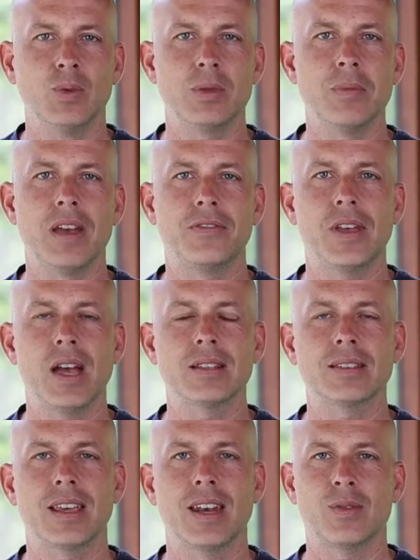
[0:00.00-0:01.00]
with my
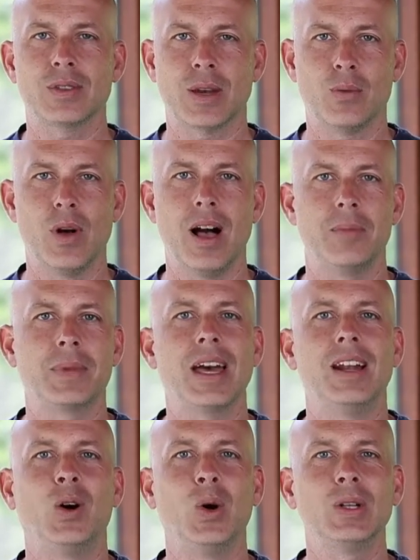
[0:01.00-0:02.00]
fiance, and I was like, well, I'm kind
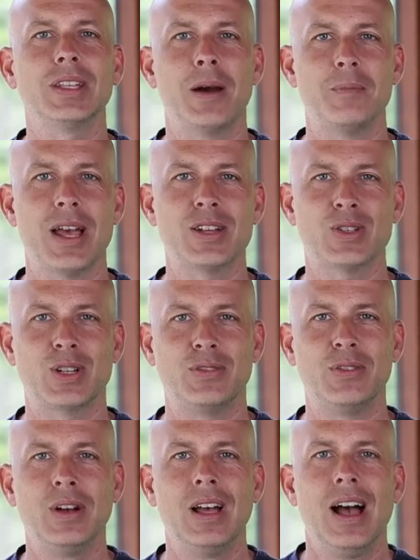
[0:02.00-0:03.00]
of old. I'm not sure
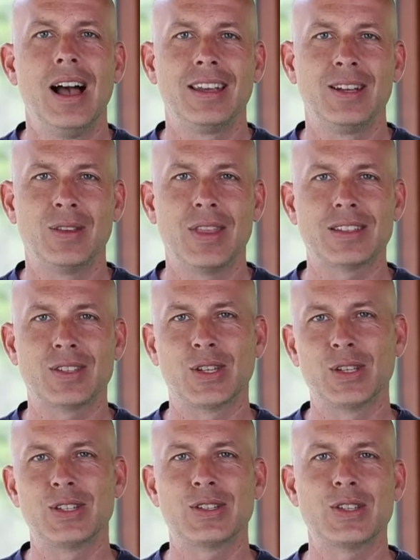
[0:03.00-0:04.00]
if, that's a
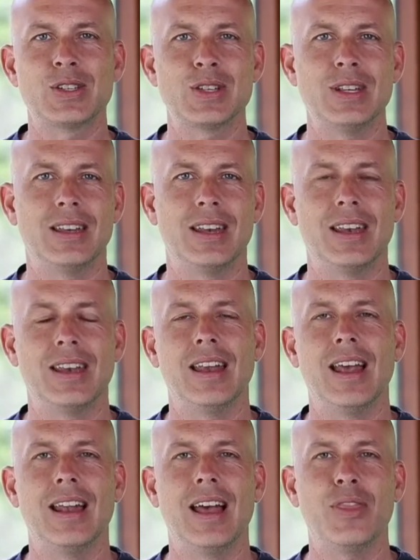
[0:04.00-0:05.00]
good decision. And
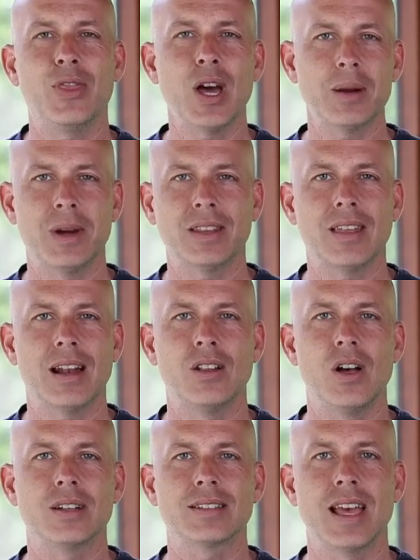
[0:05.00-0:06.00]
I thought about that a
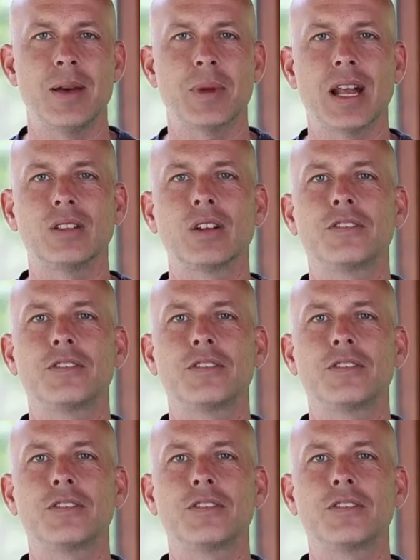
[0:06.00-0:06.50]
long time, but I looked